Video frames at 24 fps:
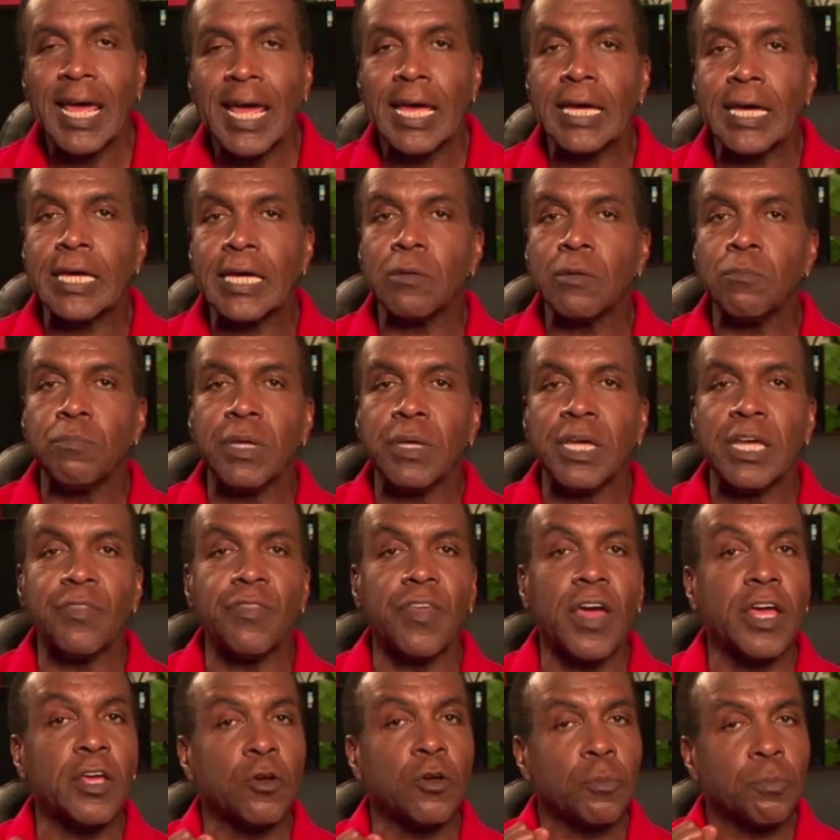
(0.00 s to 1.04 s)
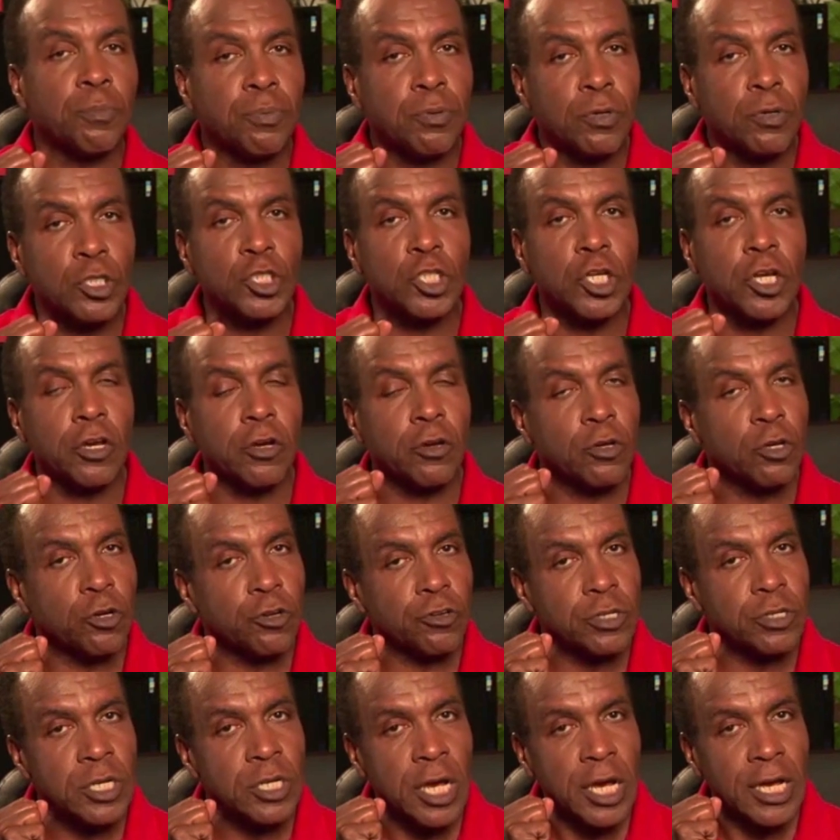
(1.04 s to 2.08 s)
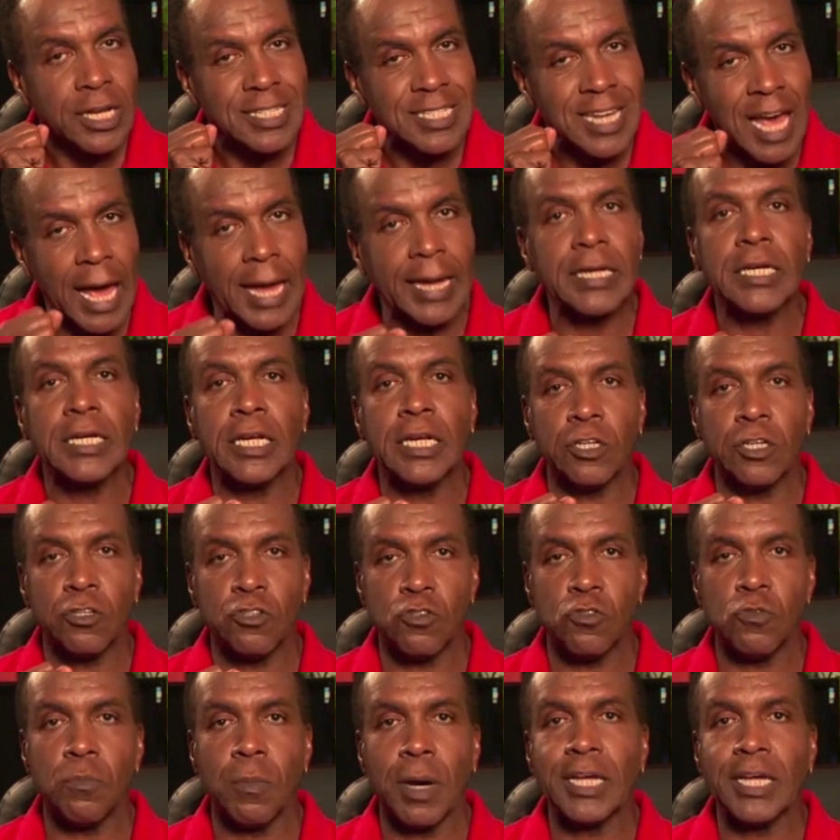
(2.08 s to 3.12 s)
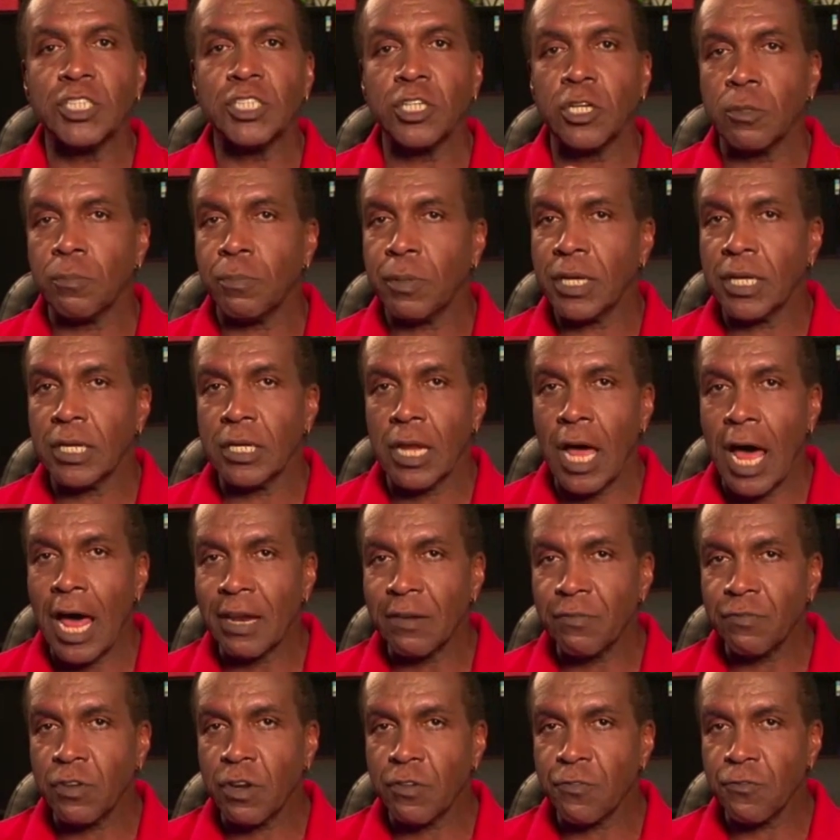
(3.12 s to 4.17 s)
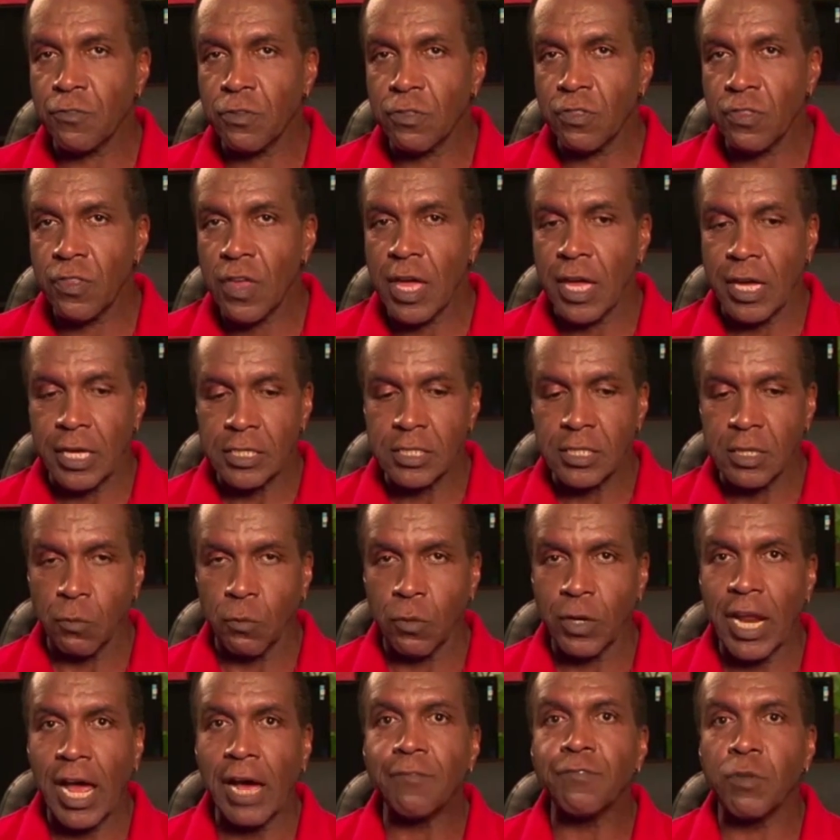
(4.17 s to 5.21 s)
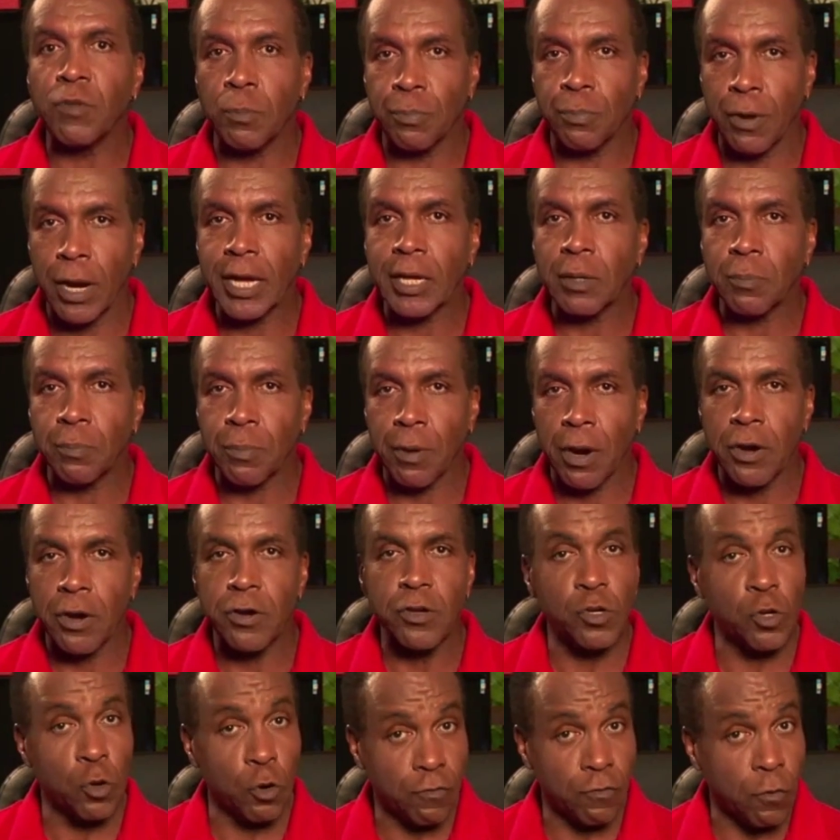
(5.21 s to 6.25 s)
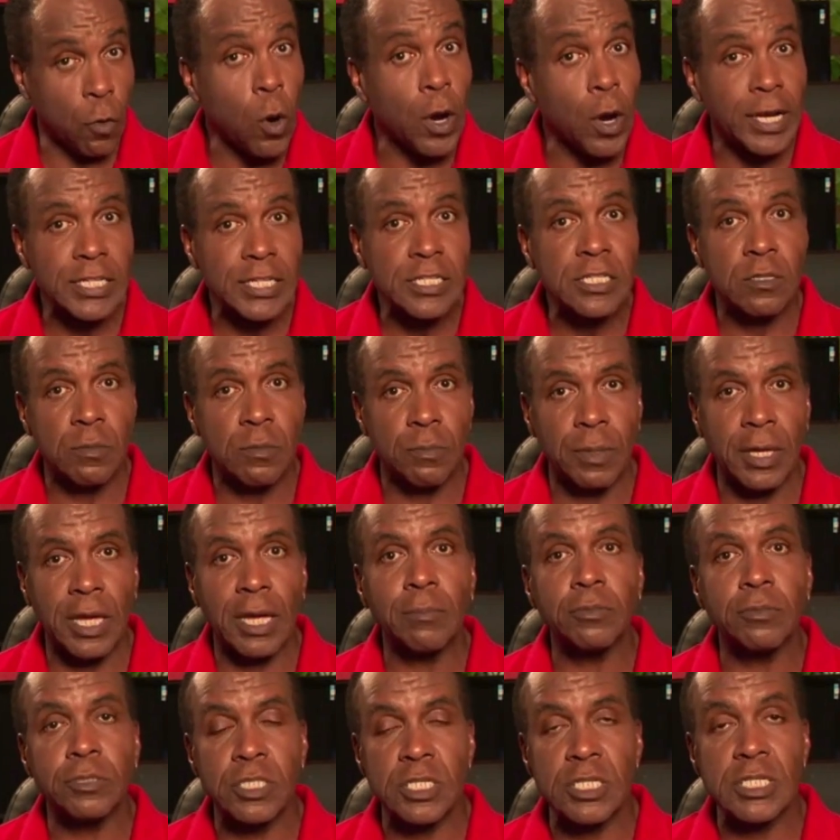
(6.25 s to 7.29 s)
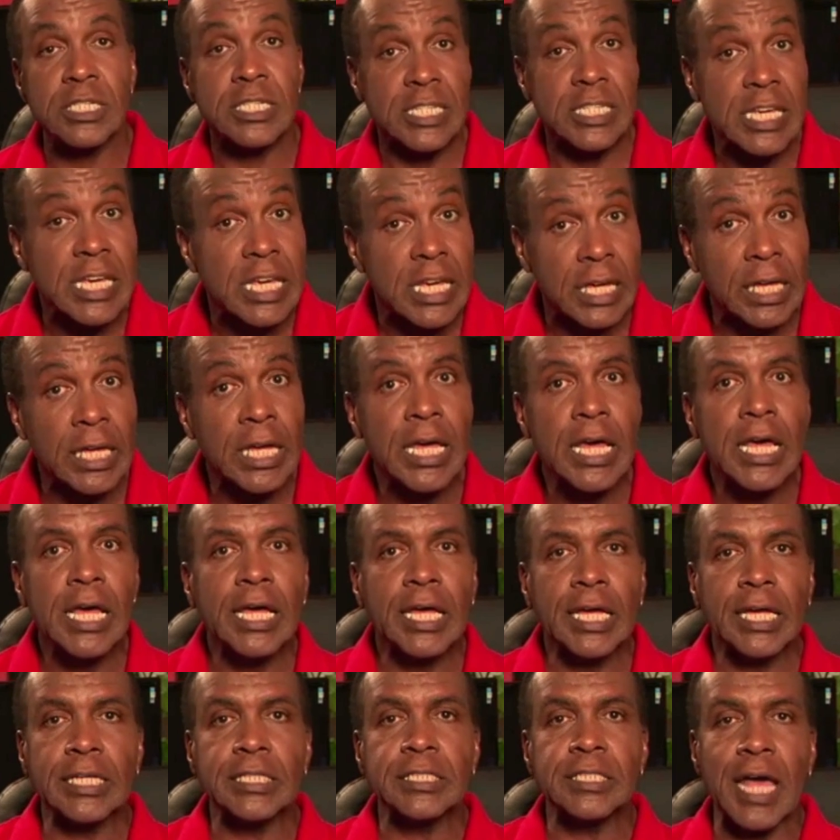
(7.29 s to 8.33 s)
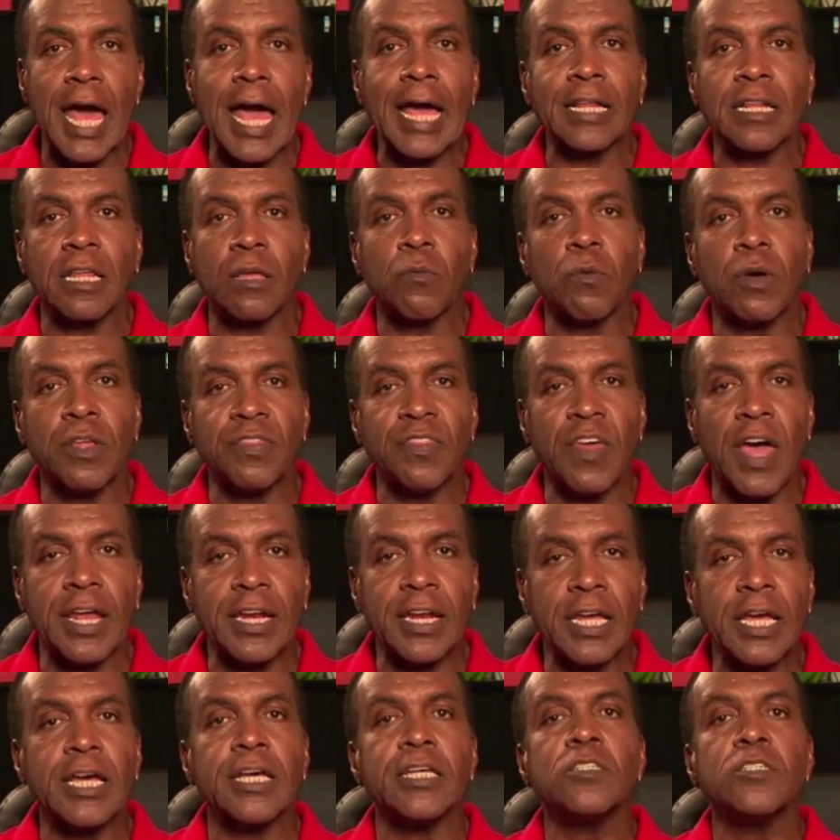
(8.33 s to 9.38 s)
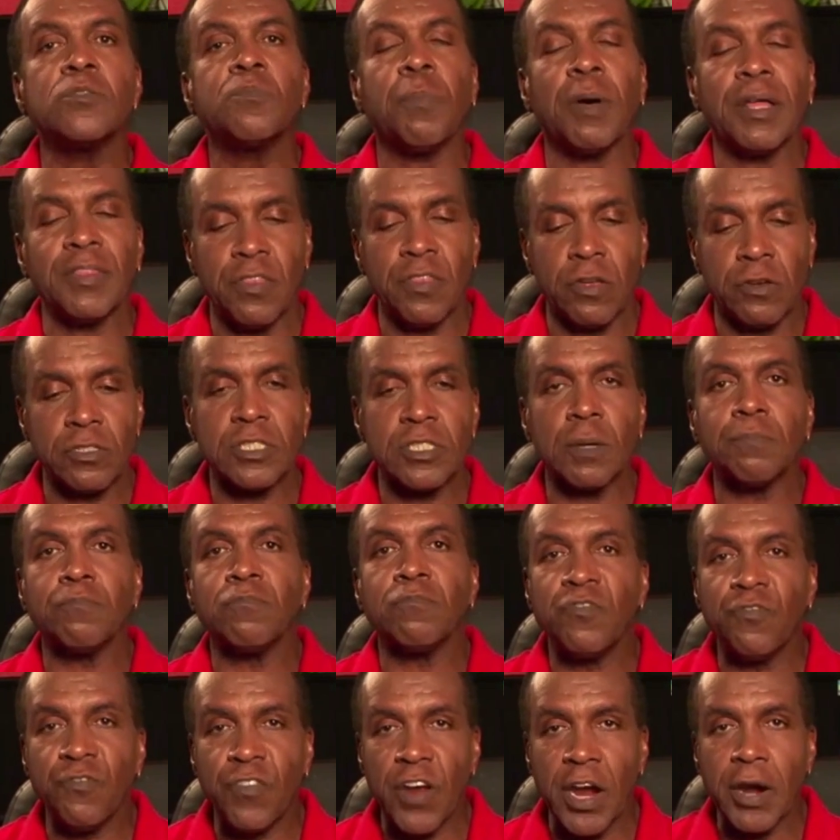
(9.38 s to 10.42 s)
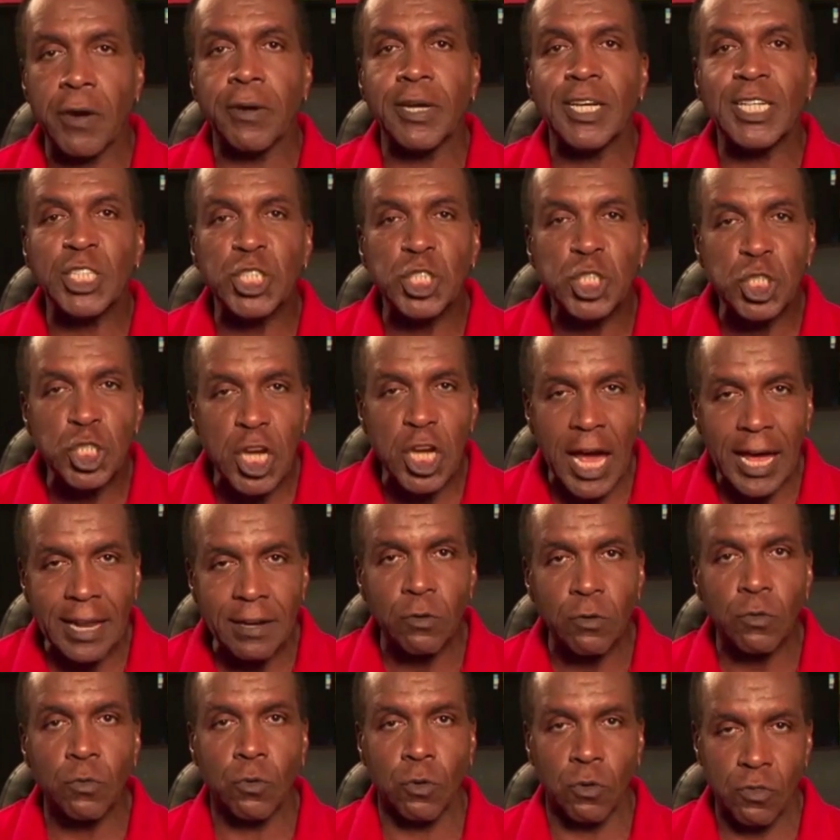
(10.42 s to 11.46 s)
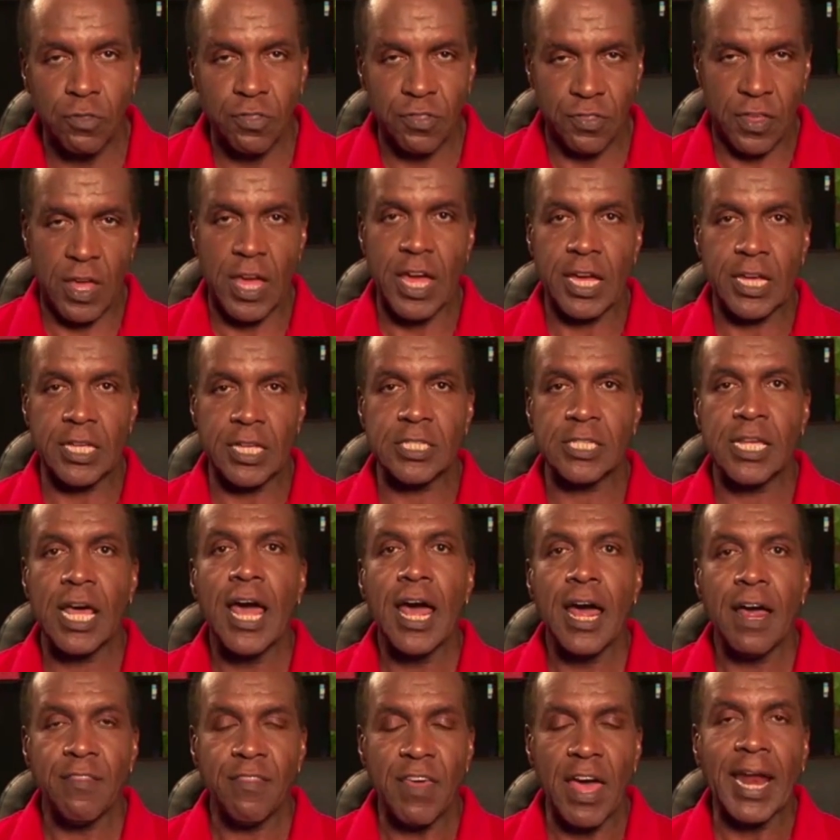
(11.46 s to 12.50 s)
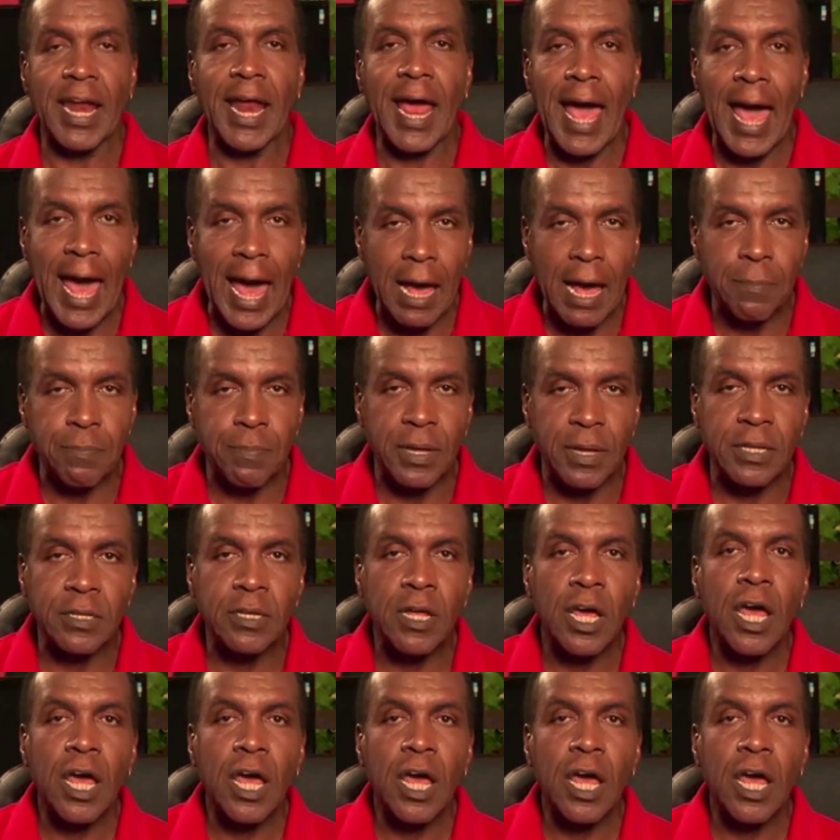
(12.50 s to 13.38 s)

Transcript: It can be that you're pushing or you're tightening too much. It could be a lot of different things, and we'd have to break apart your voice to be able to see exactly what that is, but there's some very general things that happen